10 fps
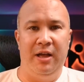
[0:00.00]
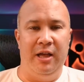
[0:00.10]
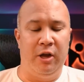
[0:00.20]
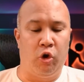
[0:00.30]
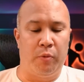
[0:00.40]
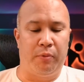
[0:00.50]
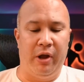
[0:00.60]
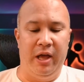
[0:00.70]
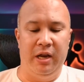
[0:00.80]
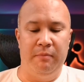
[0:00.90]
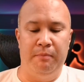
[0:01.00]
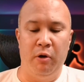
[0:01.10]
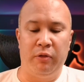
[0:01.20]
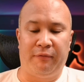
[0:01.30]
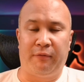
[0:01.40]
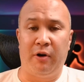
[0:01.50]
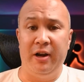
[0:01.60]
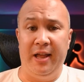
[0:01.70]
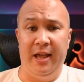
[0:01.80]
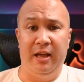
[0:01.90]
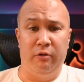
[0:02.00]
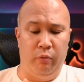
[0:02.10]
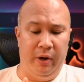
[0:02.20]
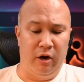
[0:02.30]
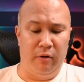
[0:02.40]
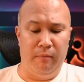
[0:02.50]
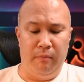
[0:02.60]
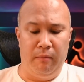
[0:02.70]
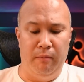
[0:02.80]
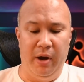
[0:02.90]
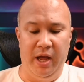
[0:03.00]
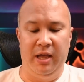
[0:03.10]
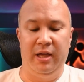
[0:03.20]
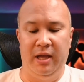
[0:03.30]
incorporated both a front and rear mic,